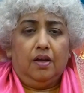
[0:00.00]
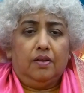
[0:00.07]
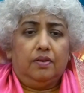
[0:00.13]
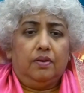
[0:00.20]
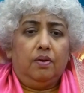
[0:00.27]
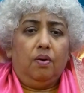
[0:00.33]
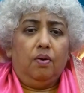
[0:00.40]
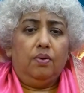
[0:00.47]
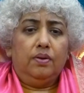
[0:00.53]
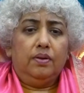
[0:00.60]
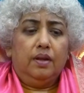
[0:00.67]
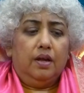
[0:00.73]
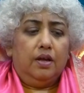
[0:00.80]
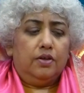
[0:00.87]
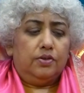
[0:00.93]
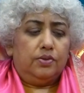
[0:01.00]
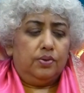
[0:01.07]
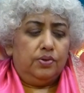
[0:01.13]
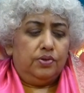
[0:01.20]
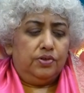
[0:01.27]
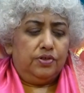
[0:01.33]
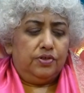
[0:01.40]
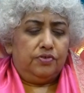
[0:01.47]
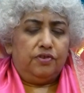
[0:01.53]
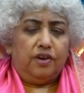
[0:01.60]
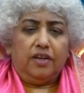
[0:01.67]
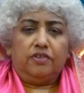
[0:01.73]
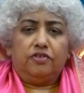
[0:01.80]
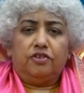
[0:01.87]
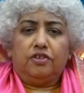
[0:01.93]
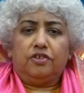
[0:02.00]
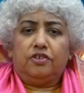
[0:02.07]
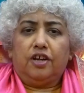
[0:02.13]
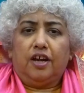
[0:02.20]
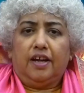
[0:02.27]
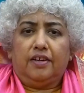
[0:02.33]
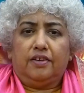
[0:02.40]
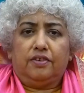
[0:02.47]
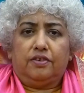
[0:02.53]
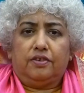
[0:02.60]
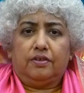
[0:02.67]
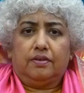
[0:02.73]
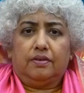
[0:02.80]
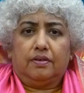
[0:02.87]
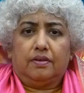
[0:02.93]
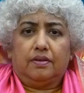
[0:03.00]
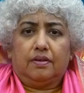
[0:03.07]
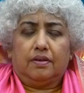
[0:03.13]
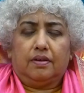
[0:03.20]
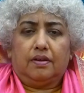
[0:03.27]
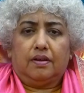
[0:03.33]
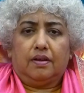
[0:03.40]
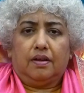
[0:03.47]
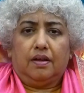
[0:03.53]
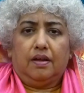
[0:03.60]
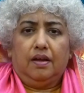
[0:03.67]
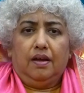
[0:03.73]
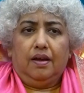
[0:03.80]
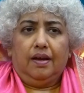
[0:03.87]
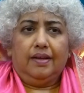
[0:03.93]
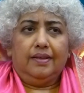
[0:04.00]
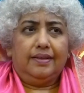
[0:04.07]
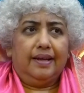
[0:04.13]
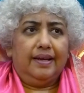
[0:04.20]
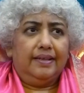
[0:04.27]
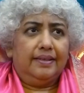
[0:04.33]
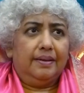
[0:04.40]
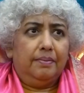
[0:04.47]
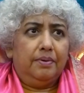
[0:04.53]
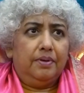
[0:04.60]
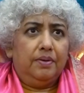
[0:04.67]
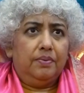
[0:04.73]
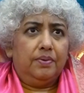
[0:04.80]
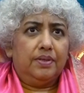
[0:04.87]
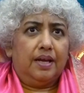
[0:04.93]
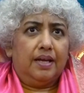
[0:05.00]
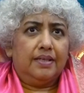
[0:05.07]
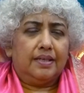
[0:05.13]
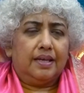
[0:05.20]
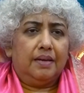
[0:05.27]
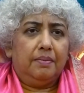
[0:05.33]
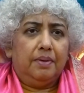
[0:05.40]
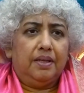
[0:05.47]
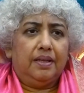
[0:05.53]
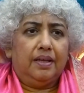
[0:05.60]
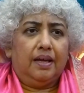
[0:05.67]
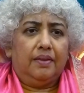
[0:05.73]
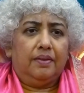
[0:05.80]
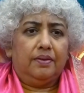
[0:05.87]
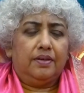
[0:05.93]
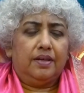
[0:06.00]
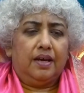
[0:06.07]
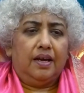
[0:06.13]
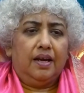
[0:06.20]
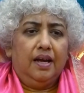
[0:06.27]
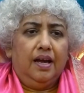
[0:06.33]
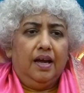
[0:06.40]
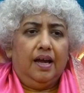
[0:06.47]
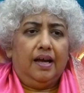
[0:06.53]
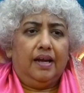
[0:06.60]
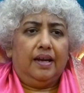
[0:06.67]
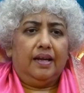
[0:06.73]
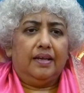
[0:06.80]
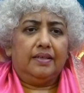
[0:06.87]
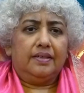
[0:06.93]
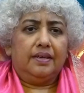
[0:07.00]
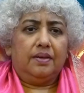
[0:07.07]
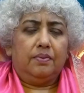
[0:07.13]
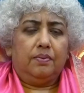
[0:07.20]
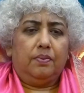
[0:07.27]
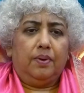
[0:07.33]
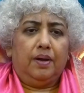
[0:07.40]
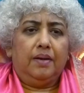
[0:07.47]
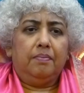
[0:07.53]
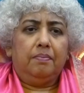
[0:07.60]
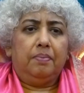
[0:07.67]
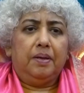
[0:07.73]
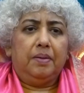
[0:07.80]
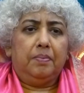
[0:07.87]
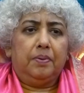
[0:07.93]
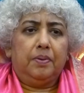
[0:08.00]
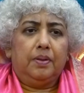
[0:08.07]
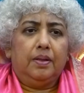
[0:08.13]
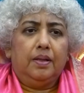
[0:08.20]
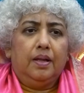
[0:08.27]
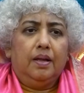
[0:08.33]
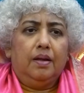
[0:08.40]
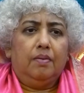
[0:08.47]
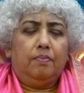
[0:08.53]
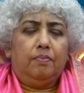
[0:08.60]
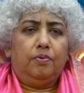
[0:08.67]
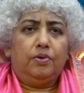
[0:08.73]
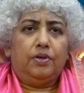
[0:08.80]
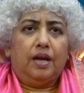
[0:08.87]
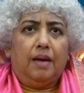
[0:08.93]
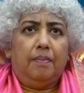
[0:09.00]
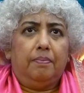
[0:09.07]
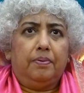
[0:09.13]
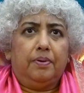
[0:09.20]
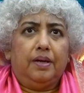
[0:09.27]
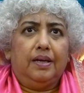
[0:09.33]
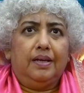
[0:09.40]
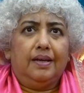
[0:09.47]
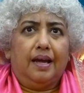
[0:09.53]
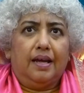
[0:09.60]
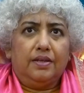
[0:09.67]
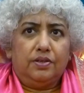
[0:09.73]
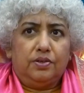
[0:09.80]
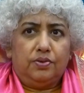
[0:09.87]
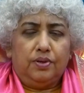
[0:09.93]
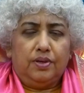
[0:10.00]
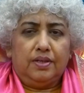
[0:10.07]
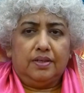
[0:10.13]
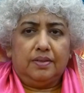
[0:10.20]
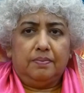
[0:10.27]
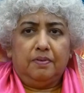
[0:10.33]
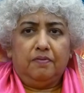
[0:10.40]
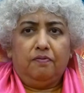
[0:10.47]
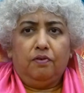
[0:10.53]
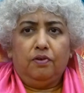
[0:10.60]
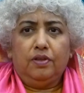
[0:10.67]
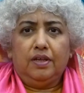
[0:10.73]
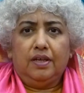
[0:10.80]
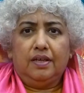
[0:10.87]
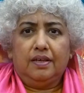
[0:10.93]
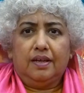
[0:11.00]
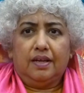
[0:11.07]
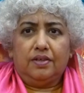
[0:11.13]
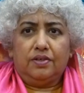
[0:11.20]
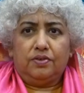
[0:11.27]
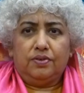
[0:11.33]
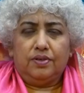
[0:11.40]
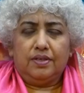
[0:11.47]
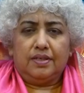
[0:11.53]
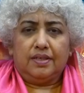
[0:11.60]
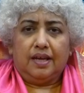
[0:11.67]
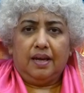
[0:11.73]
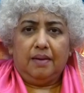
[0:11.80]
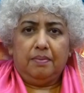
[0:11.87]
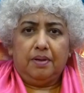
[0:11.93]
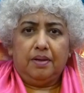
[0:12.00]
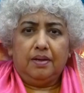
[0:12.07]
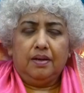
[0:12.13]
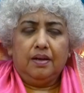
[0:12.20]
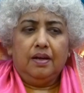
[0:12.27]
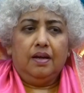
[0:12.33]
The whole social structure changed. It's like somebody was asking me the other day, and I said, when people put up industries, before the industries came in,